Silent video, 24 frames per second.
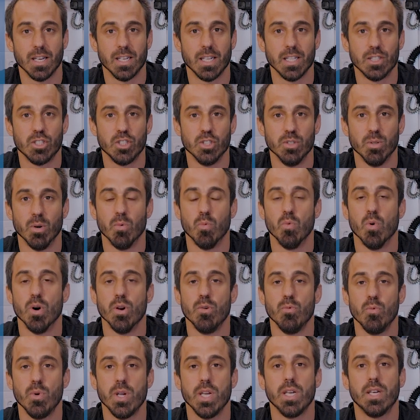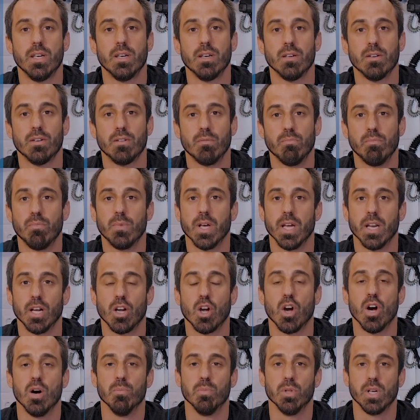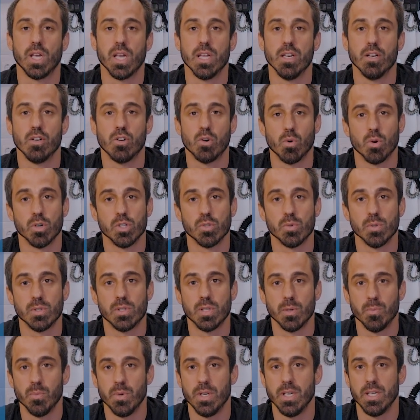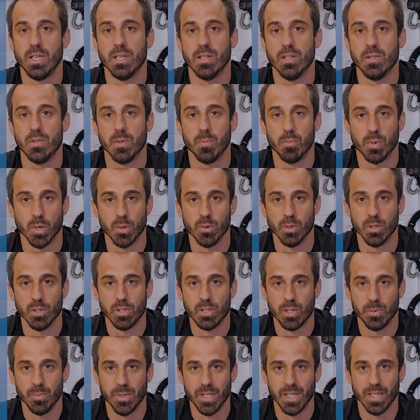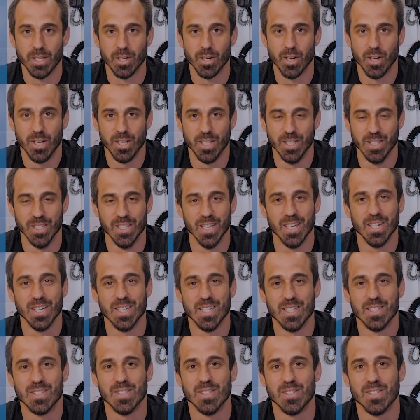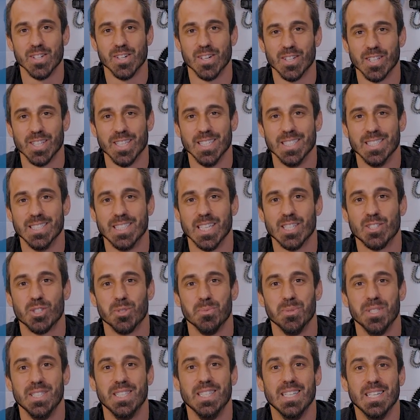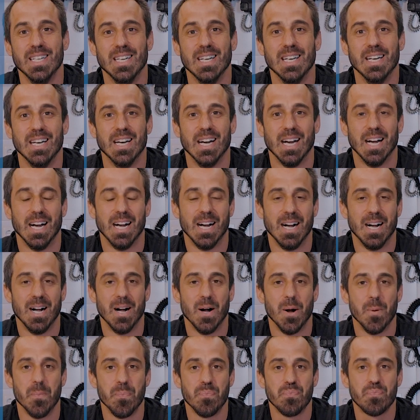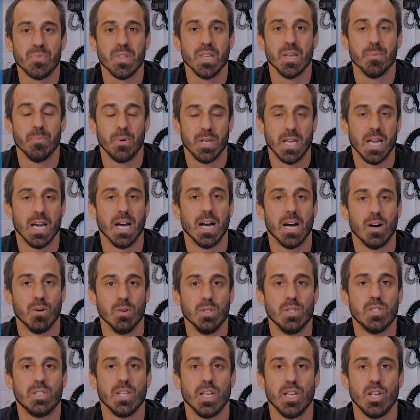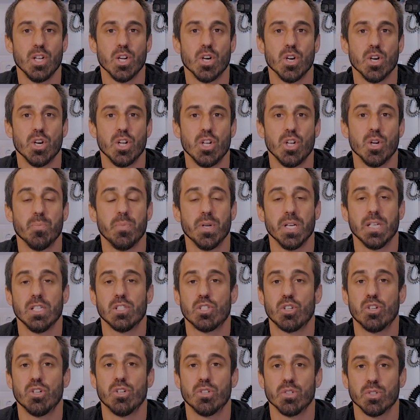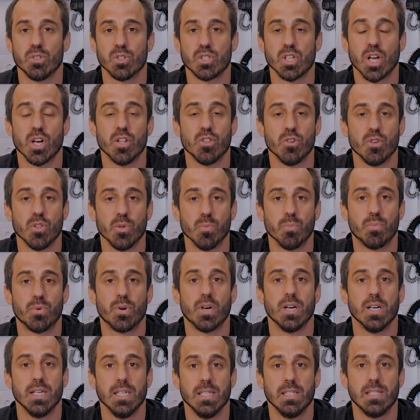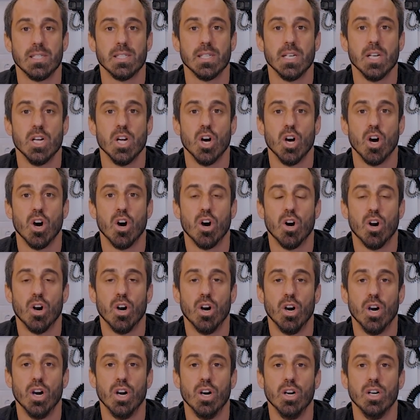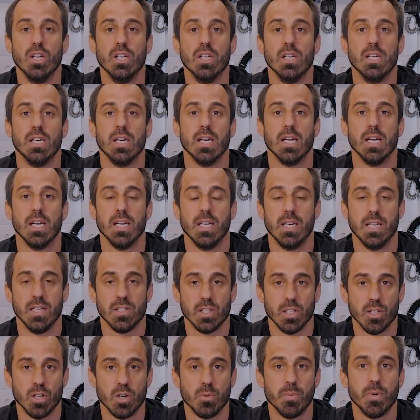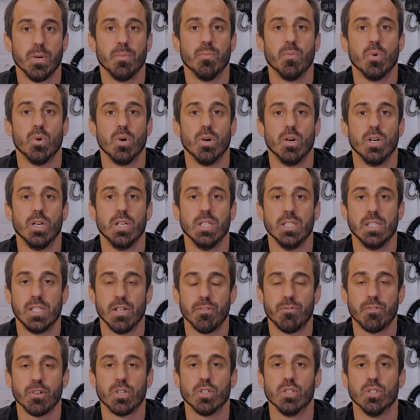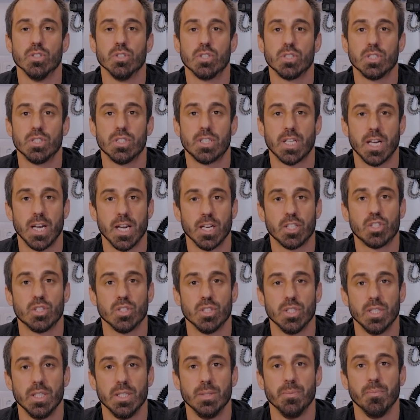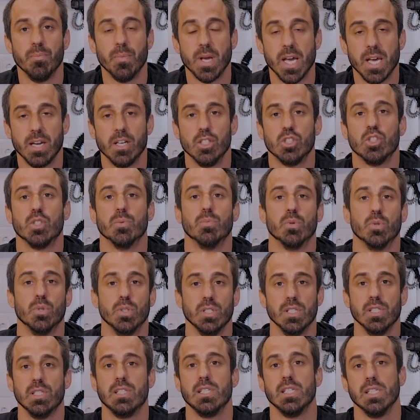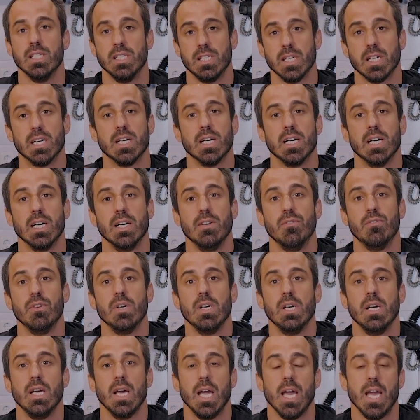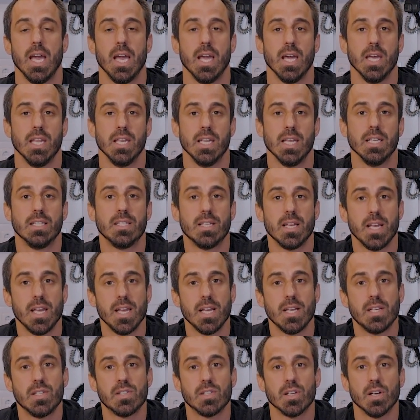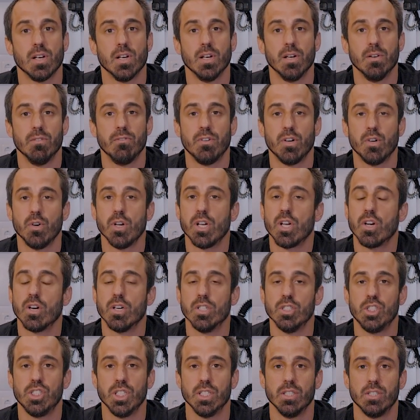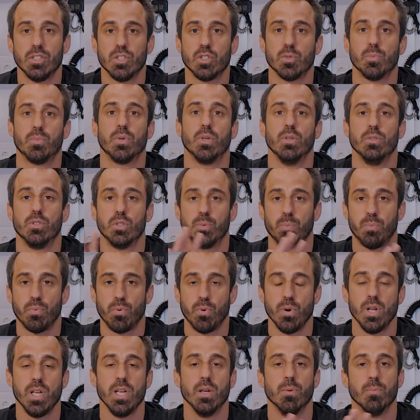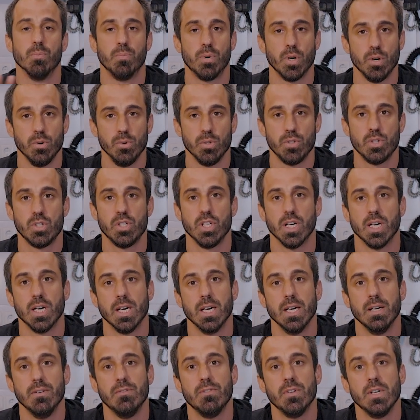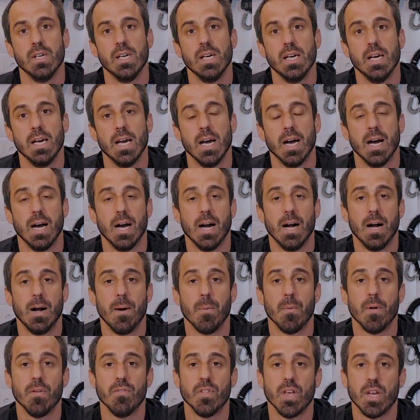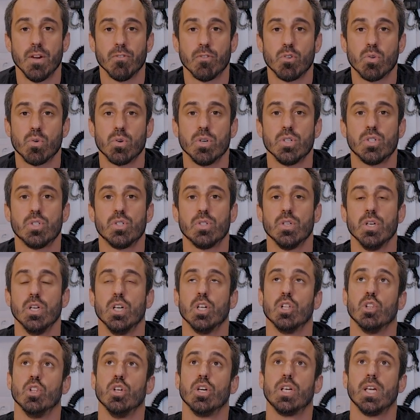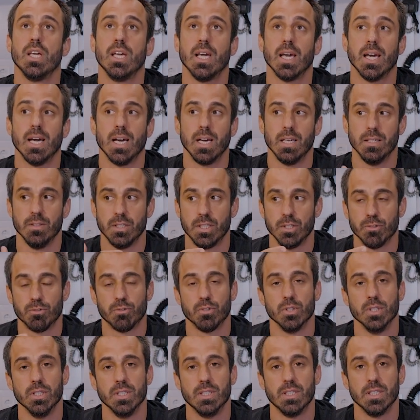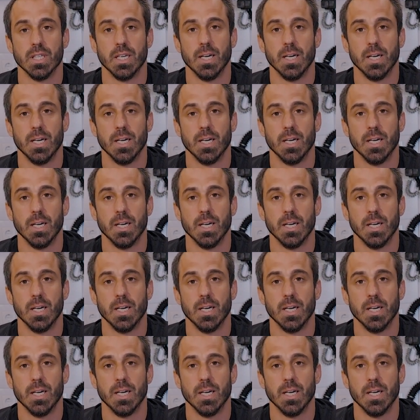get to do a 1 week kind of complicated course with somebody is a bonus to me and not necessarily a detriment. But yeah, I would say your biggest hurdles other than price are it is a little bit more difficult to actually manage the buoyancy and dive, and it takes a very conscientious approach pre and post dive. And then, of course, looking at different